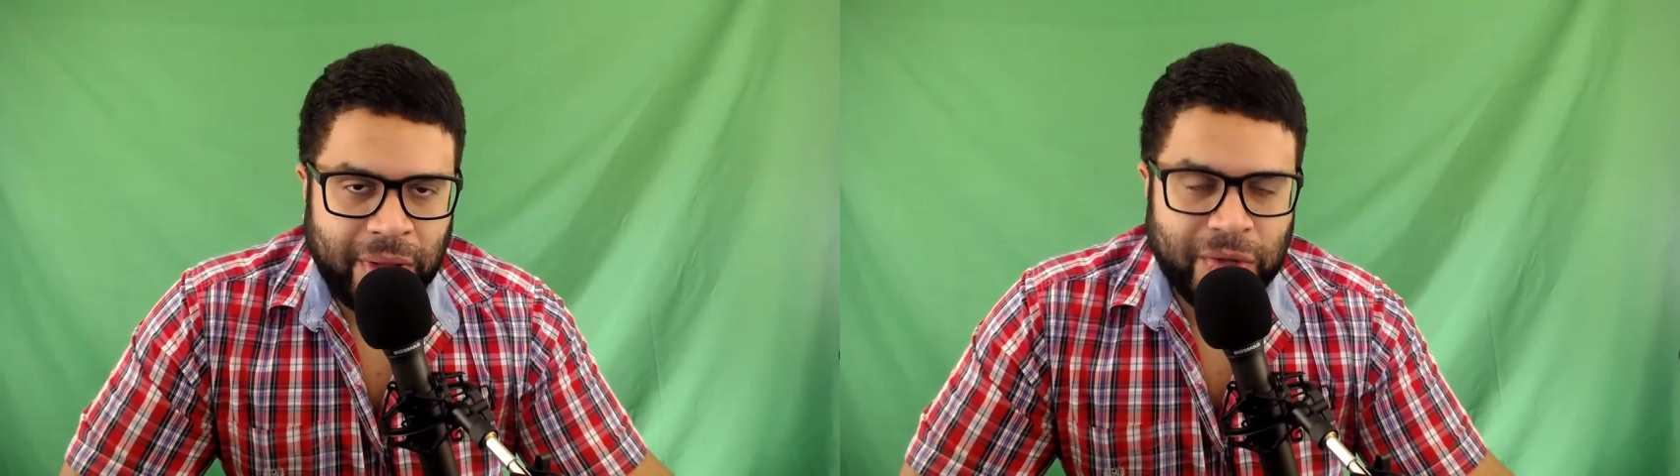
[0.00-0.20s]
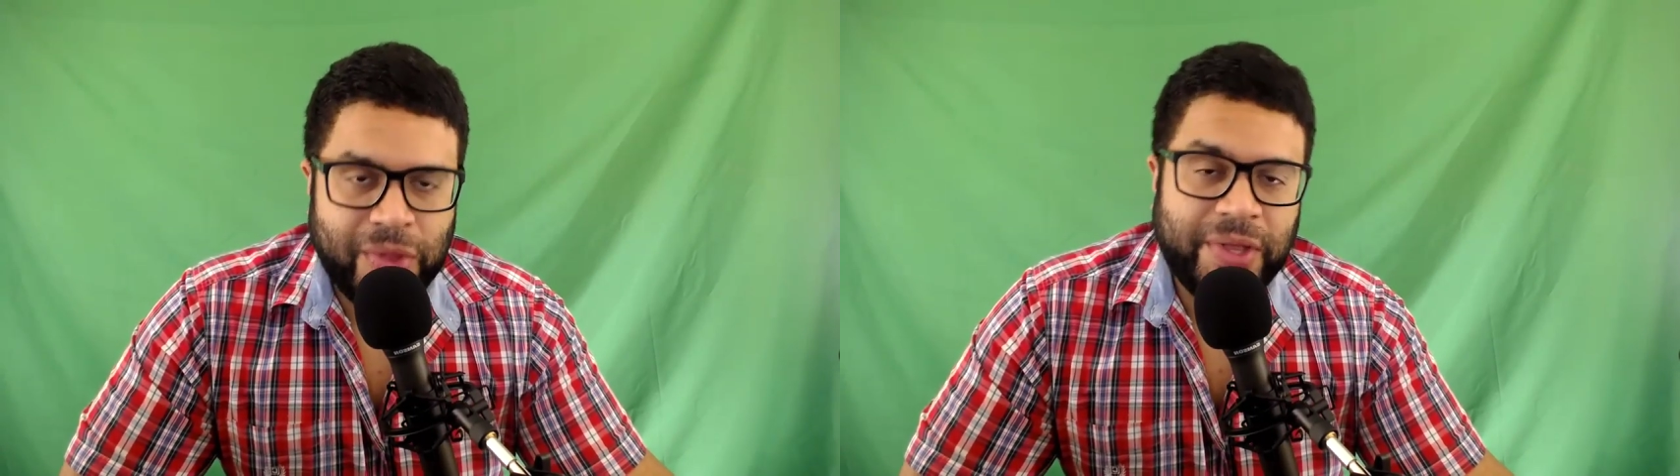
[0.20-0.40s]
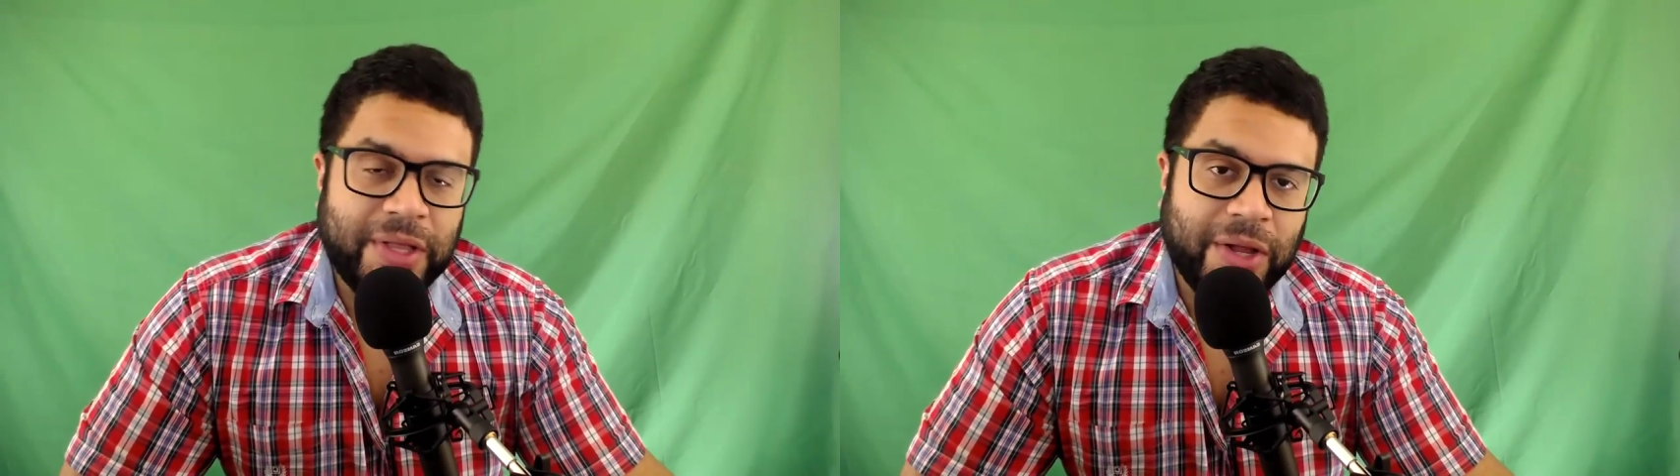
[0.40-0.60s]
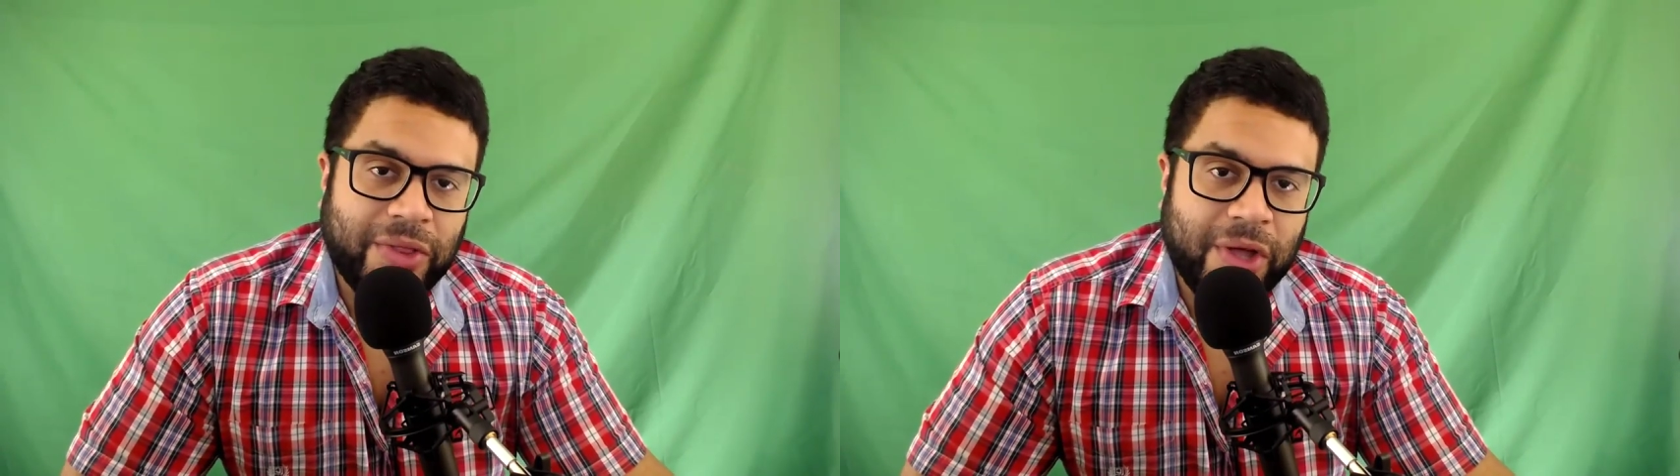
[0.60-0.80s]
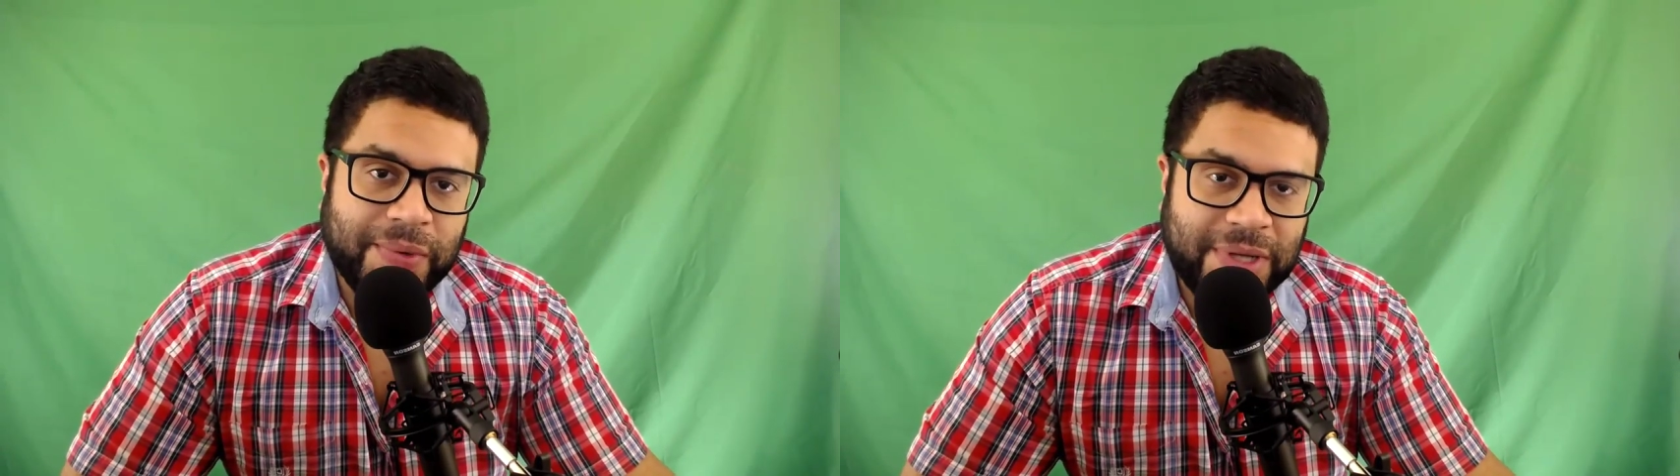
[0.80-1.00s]
Another thing that I
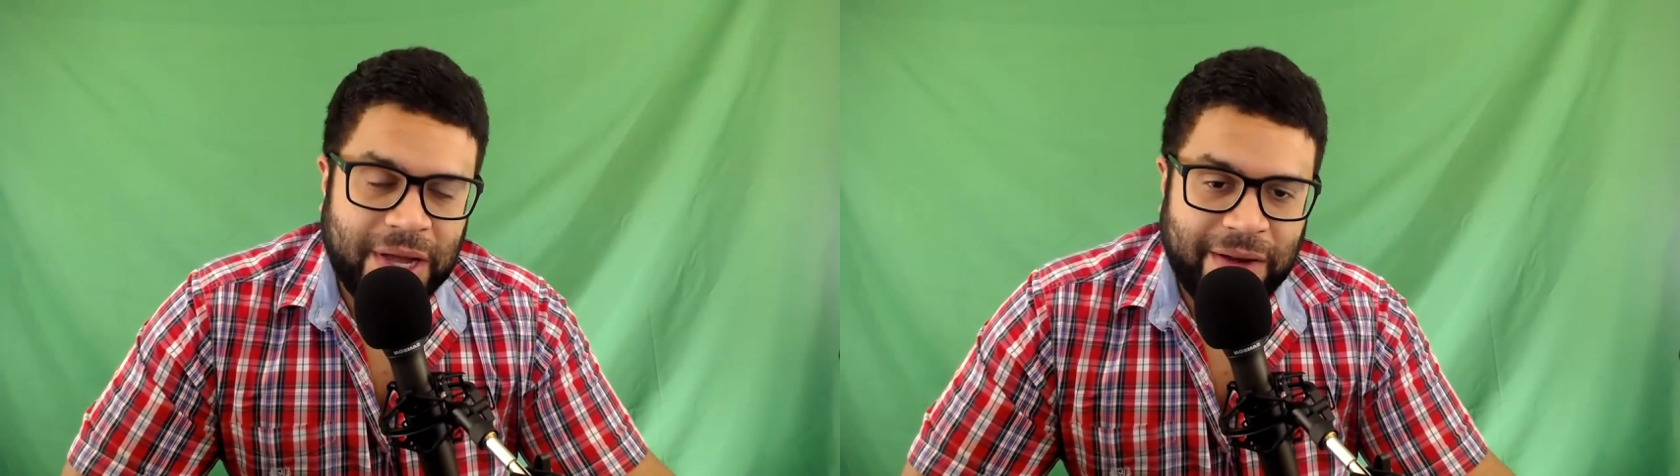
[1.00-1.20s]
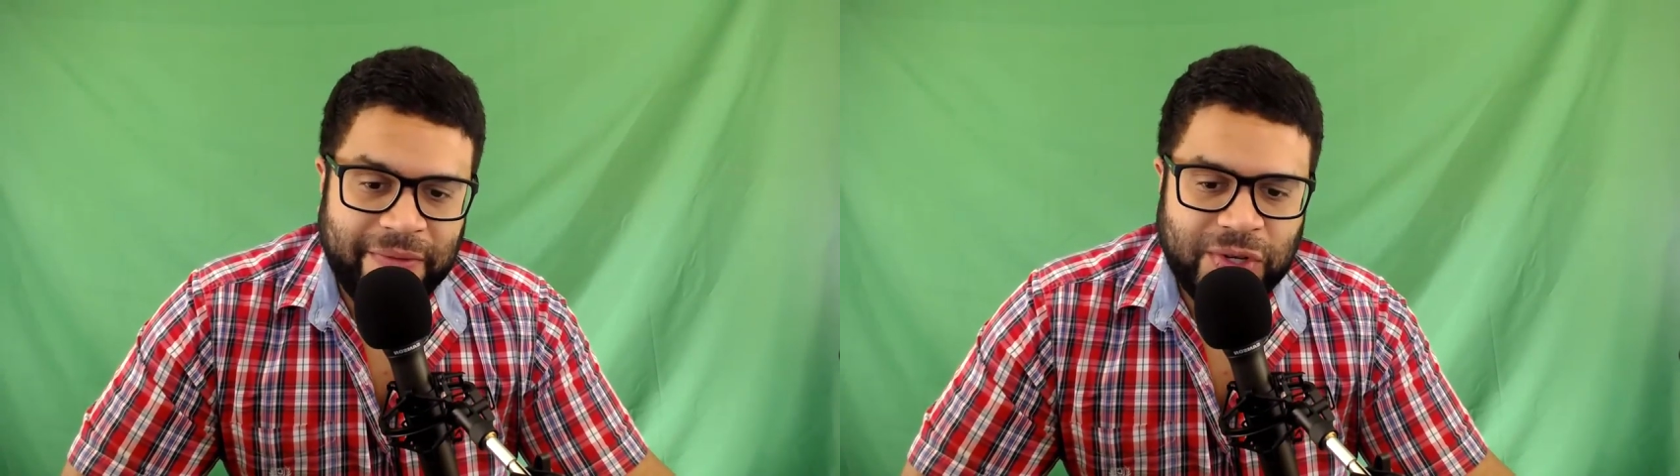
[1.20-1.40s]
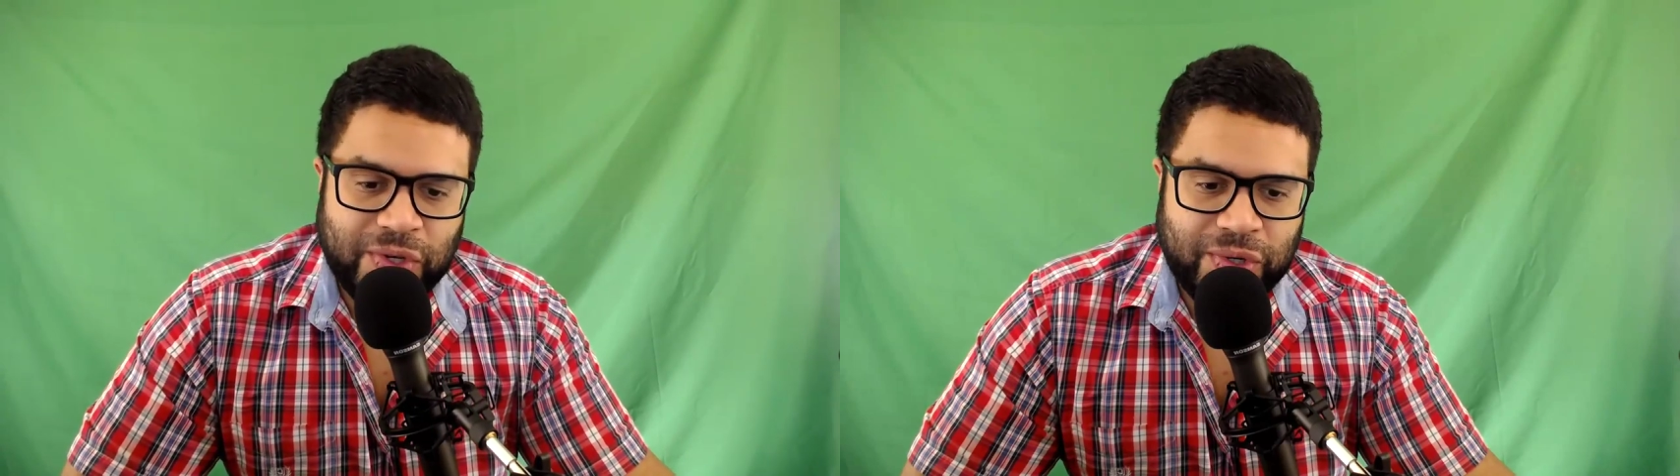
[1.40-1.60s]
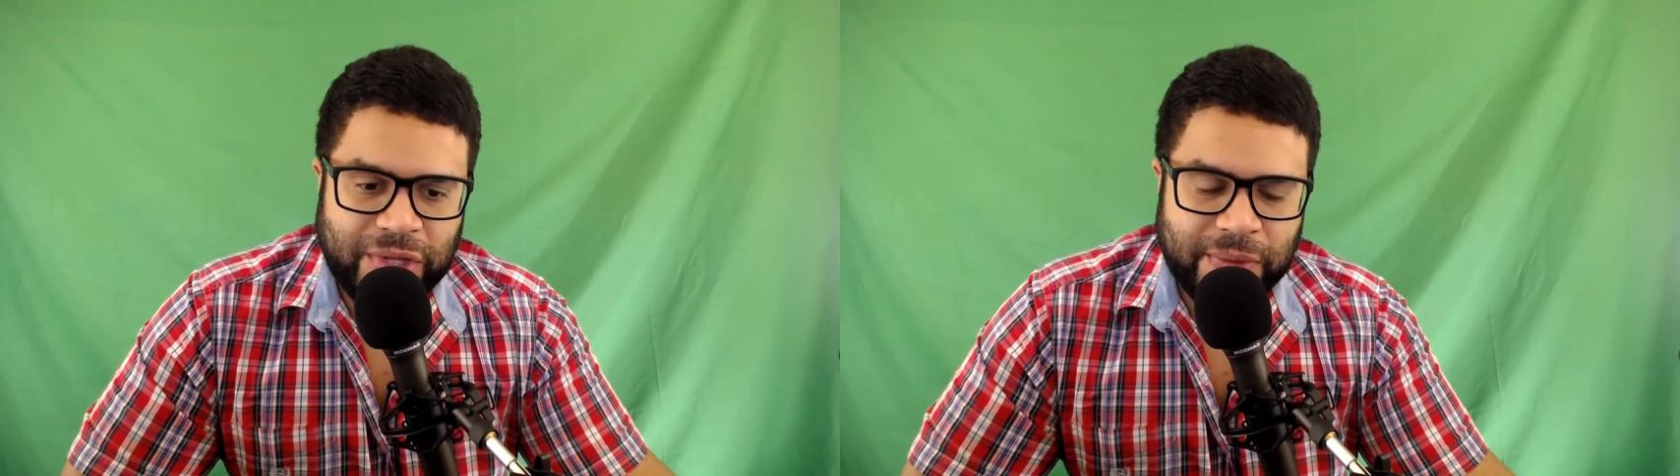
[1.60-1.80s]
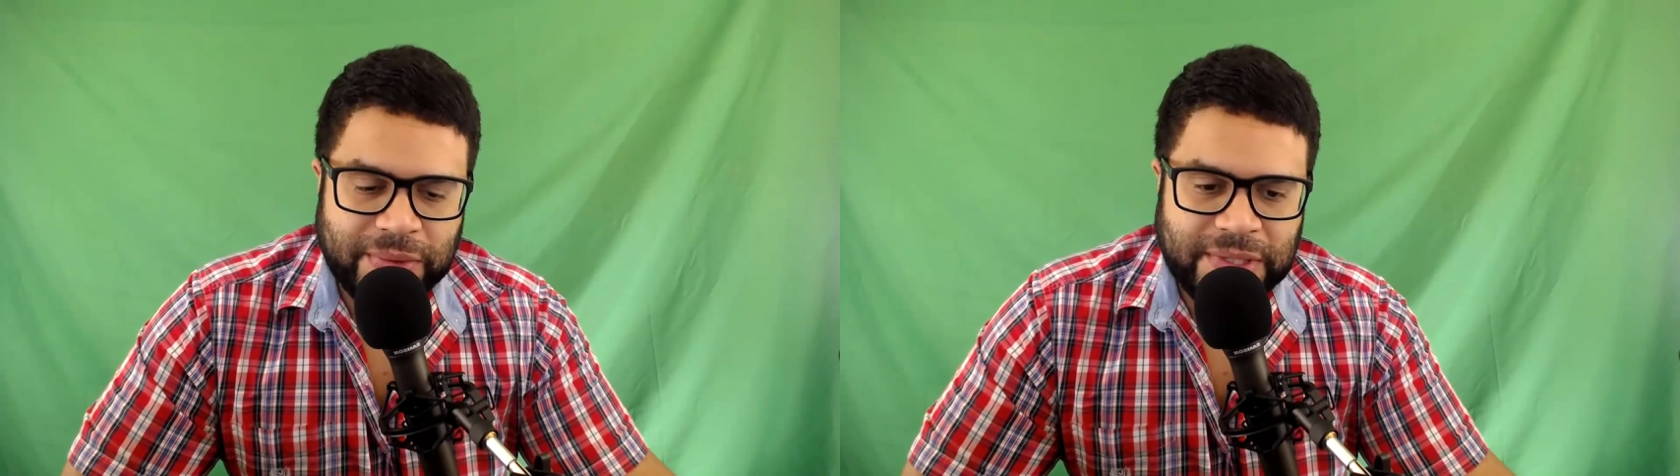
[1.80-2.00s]
thought was kind of
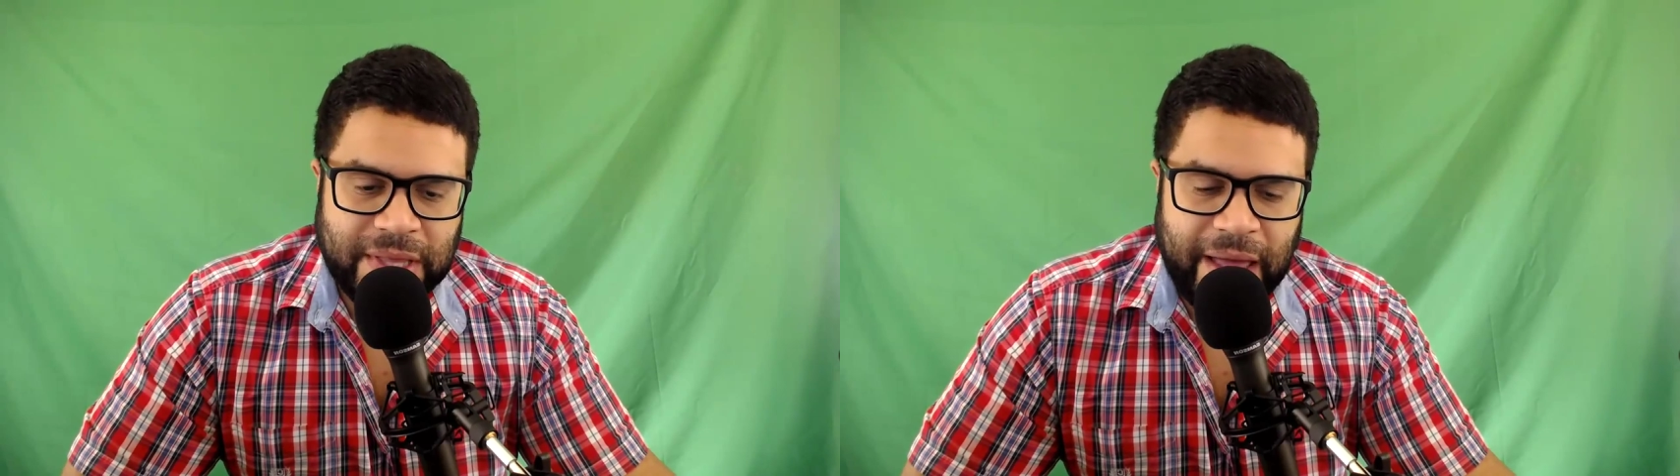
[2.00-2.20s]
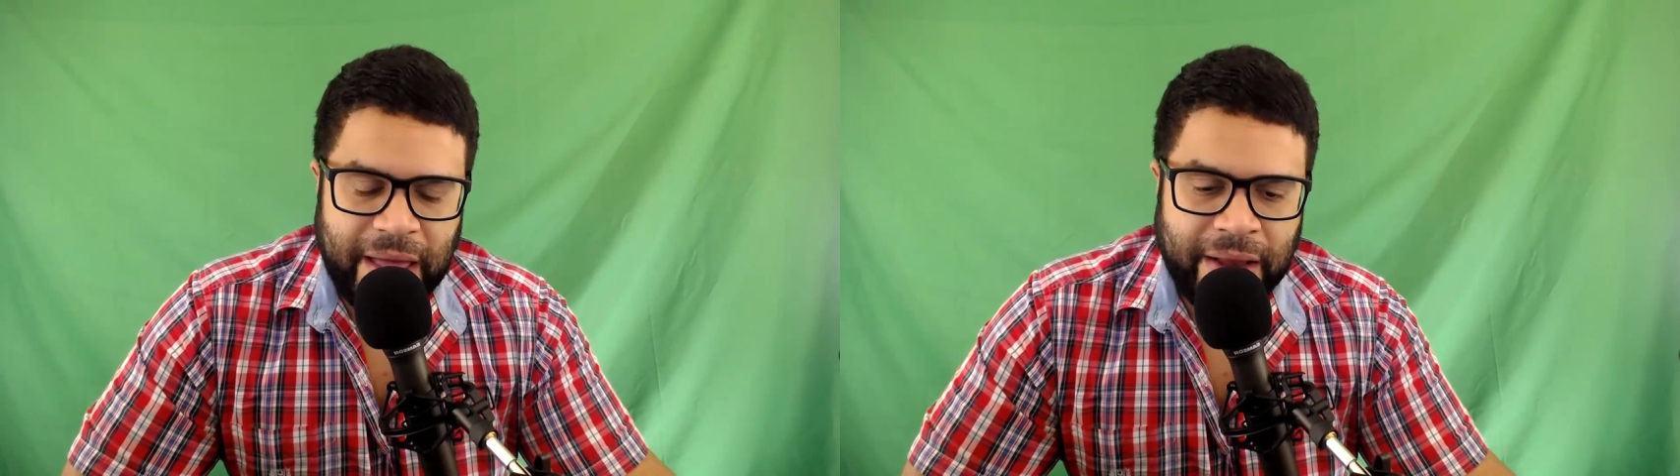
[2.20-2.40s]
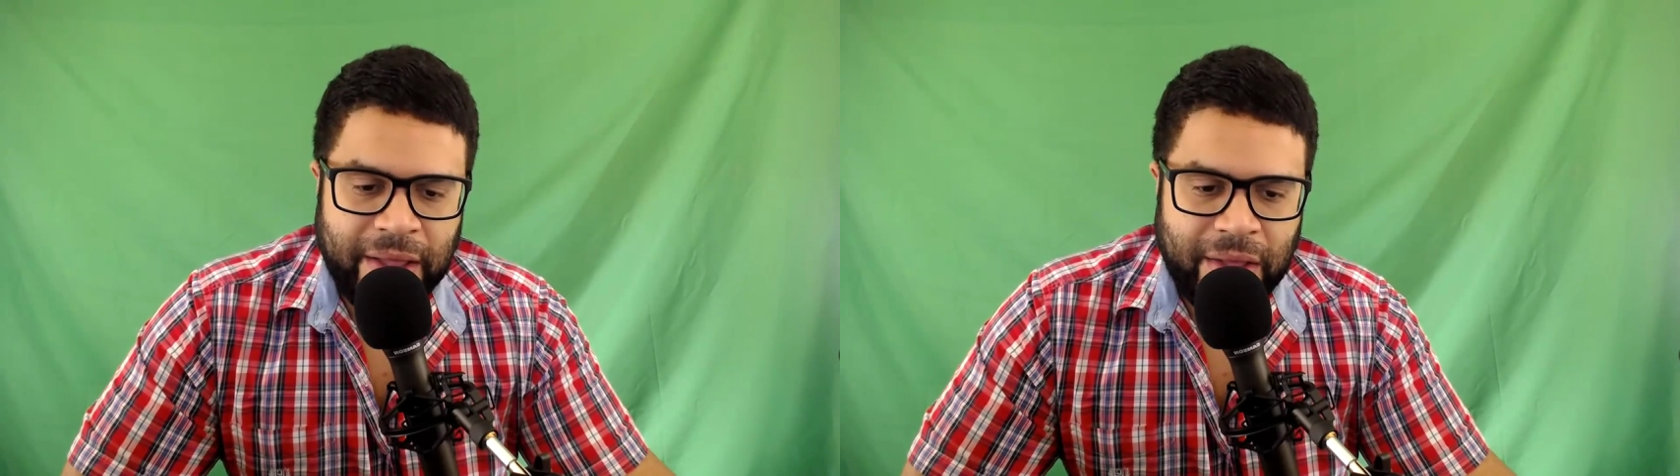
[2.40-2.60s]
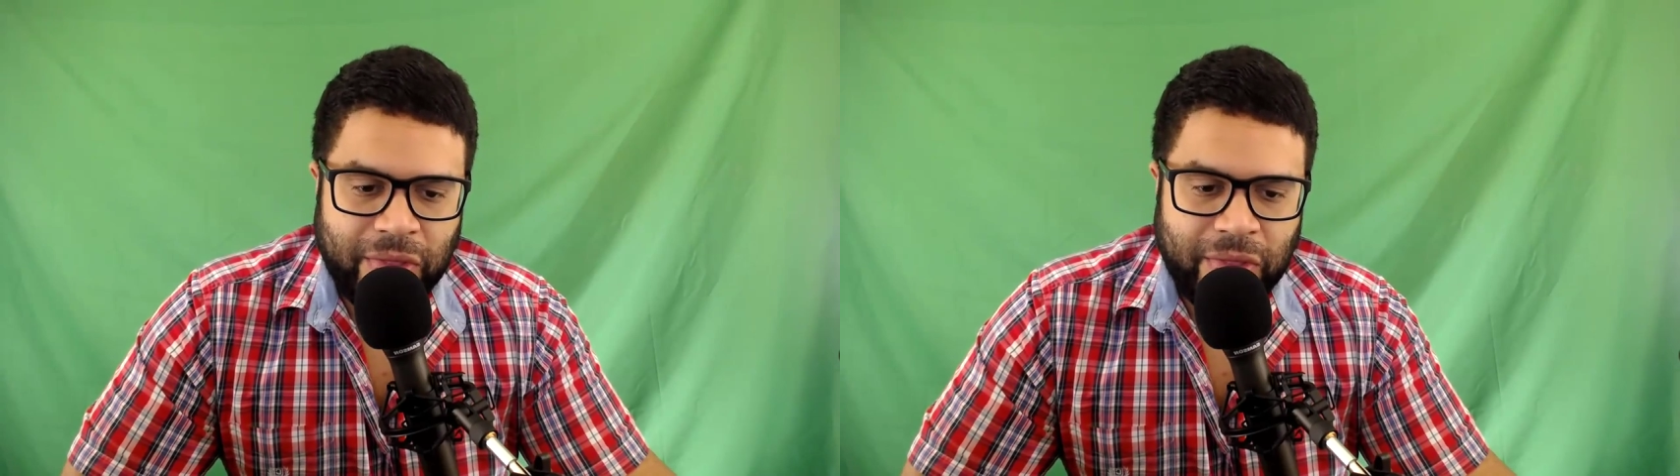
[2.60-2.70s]
interesting was that